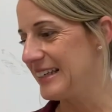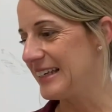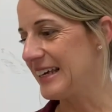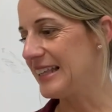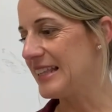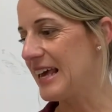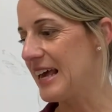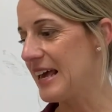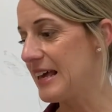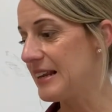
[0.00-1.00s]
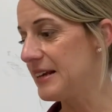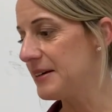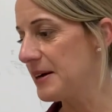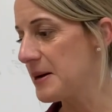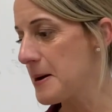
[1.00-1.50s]
And then
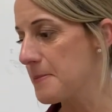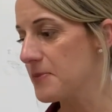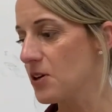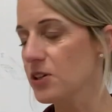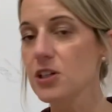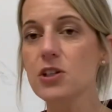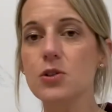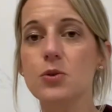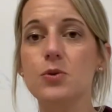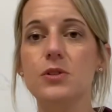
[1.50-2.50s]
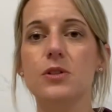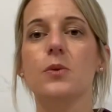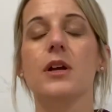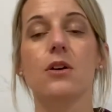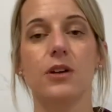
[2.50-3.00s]
um, they're gonna use, so,
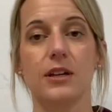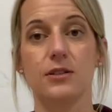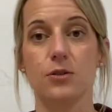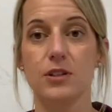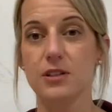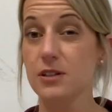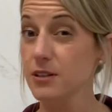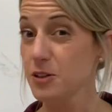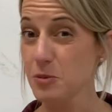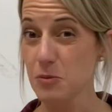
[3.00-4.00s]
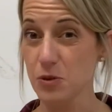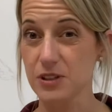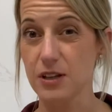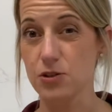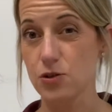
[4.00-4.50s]
okay, so this is a little bit more
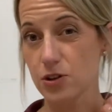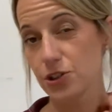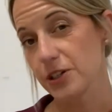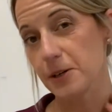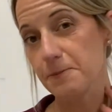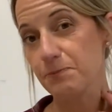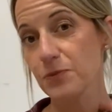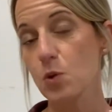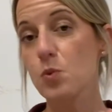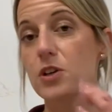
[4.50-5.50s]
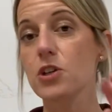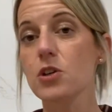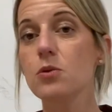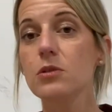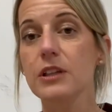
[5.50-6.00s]
sentence structure here. When
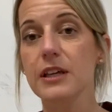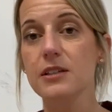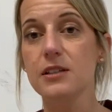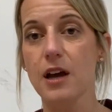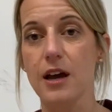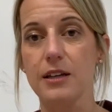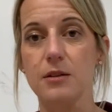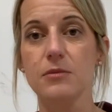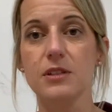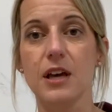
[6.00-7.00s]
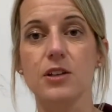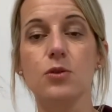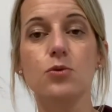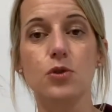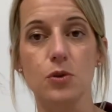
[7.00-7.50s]
you list items that you
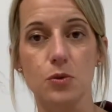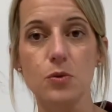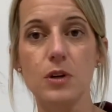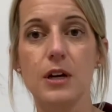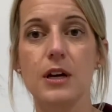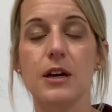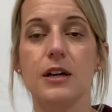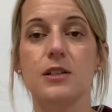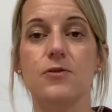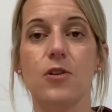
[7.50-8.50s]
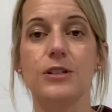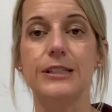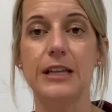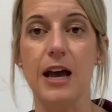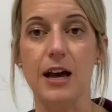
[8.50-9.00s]
do, as far as
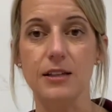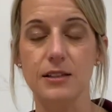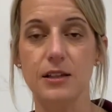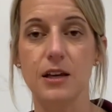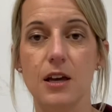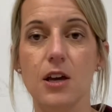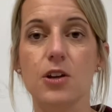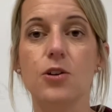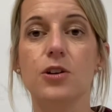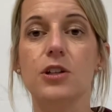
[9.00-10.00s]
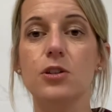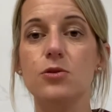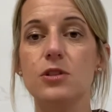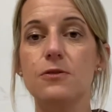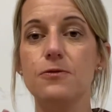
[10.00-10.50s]
task, you're going to use
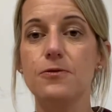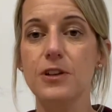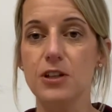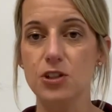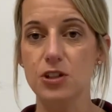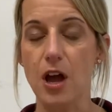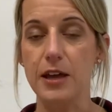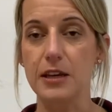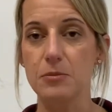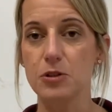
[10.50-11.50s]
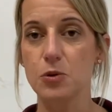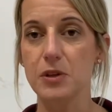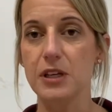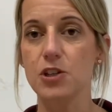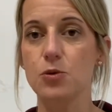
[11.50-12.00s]
the finish sign in between
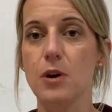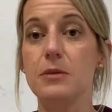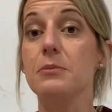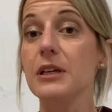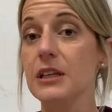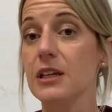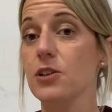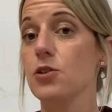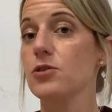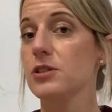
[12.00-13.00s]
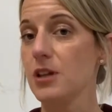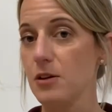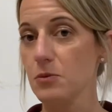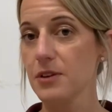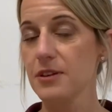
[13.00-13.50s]
each one, meaning you're done
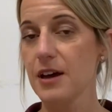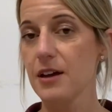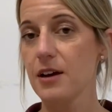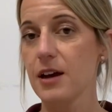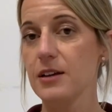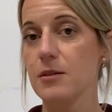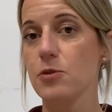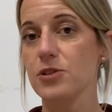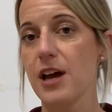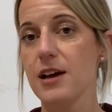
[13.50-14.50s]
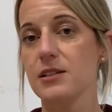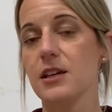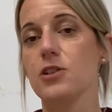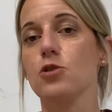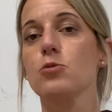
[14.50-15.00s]
with that item or task
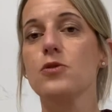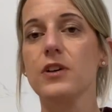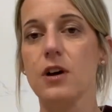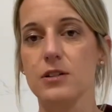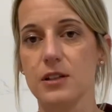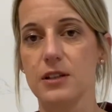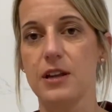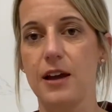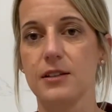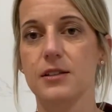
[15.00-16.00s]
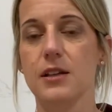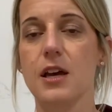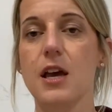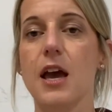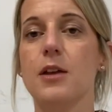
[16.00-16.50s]
and you're moving on to the next.
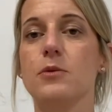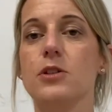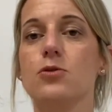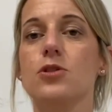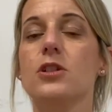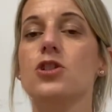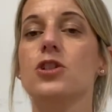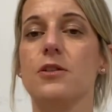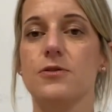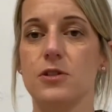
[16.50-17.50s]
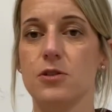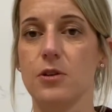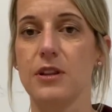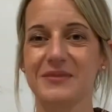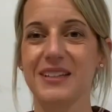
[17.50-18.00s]
And we usually shift during that.